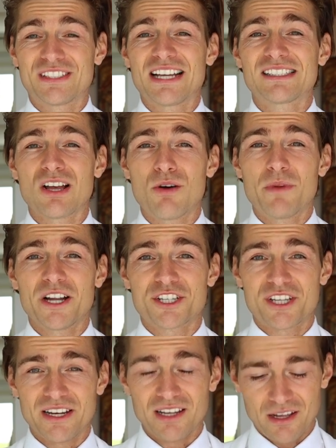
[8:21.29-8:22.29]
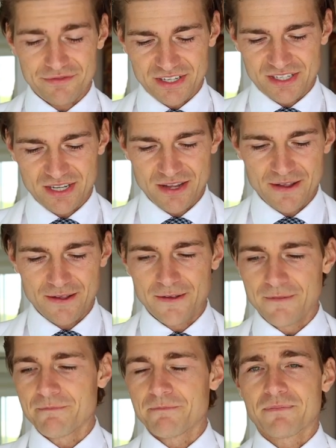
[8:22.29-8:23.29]
That's how much they love it.
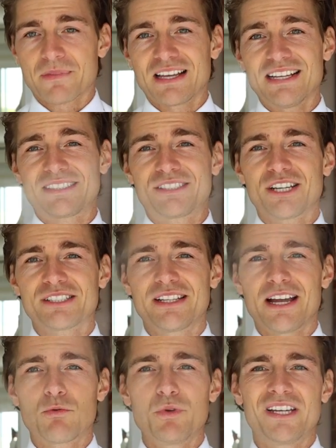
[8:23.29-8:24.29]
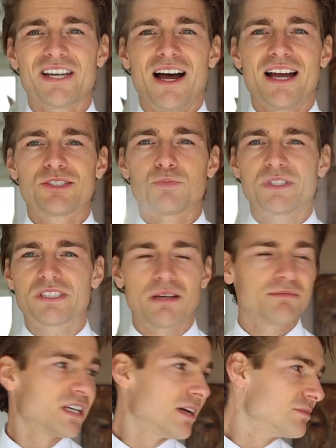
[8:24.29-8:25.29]
It's just like we guys, we
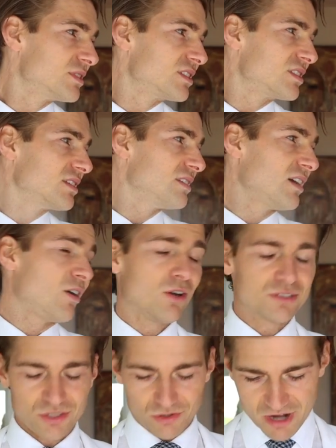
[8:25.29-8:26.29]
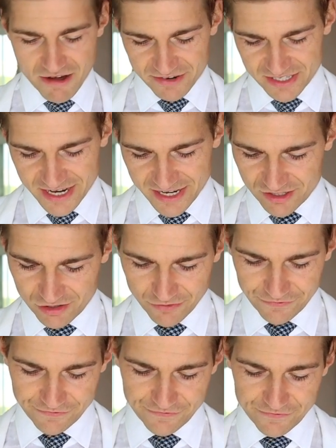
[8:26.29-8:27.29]
sometimes also gravitate to
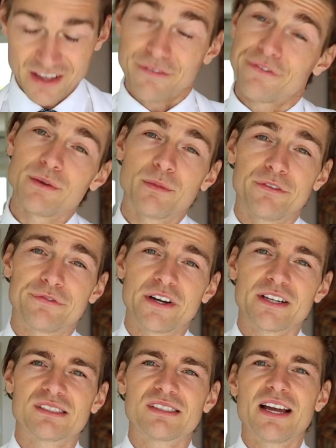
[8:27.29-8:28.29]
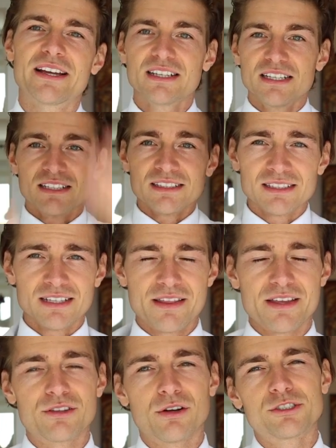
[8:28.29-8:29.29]
a female fragrance like
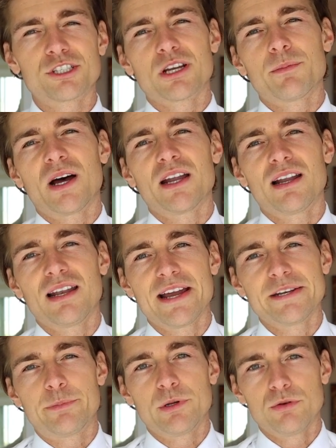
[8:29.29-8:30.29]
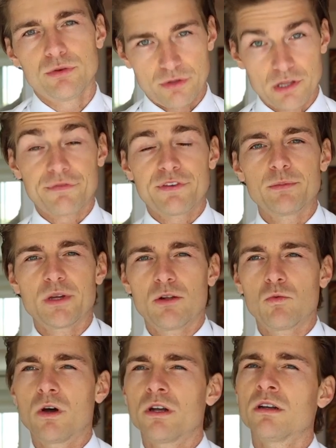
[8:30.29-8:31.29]
the Dolce Gabbana Light Blue, the
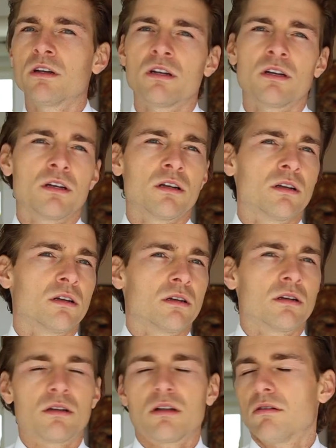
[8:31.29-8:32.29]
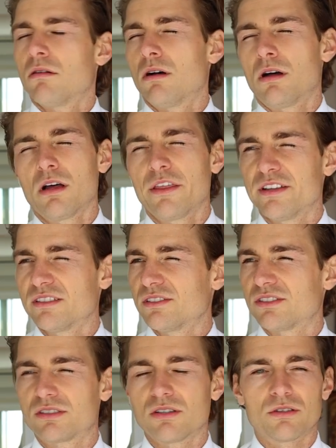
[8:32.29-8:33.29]
female one. Oh,
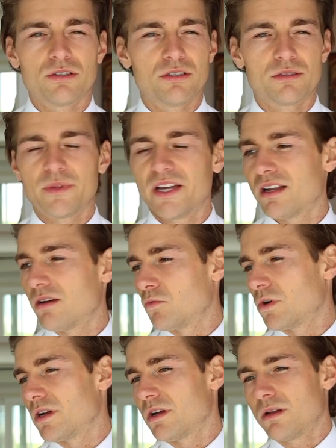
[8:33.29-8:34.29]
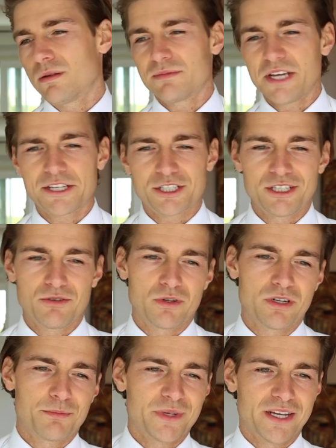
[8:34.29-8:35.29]
this is so good, man. I wanna actually
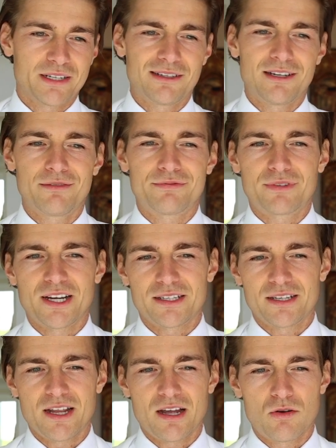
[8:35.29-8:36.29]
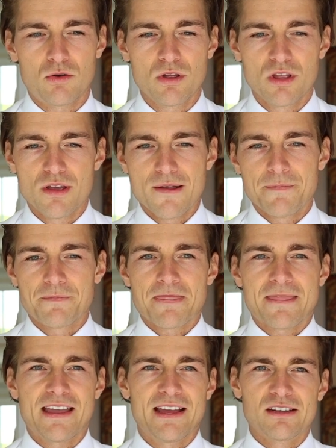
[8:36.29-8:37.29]
wanna make love right now
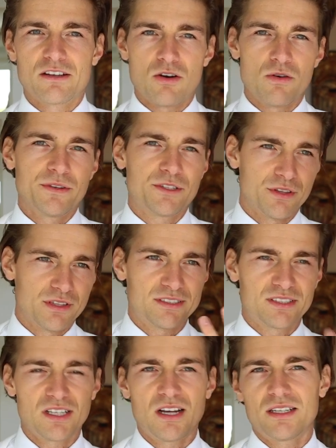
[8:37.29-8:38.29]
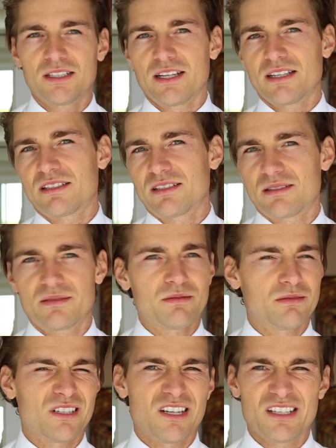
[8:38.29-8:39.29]
and go into the sun and
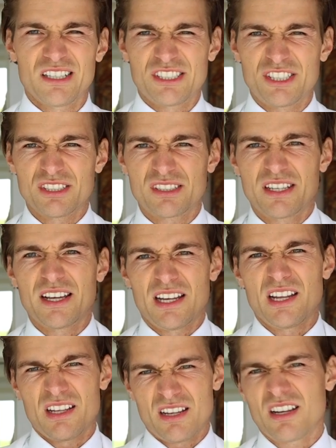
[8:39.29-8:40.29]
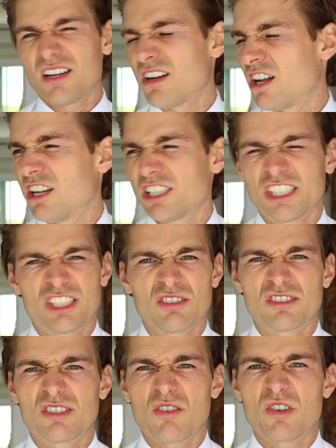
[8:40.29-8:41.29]
oh, just get oh,
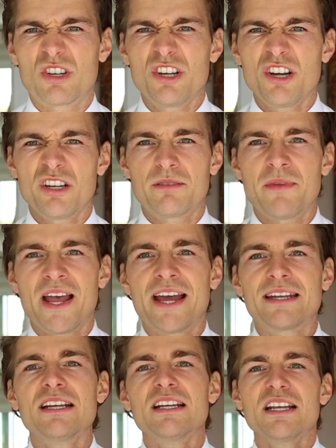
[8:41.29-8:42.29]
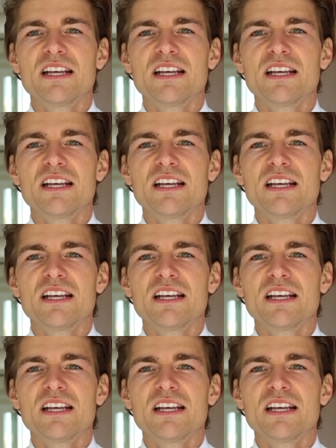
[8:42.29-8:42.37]
so, so good, man.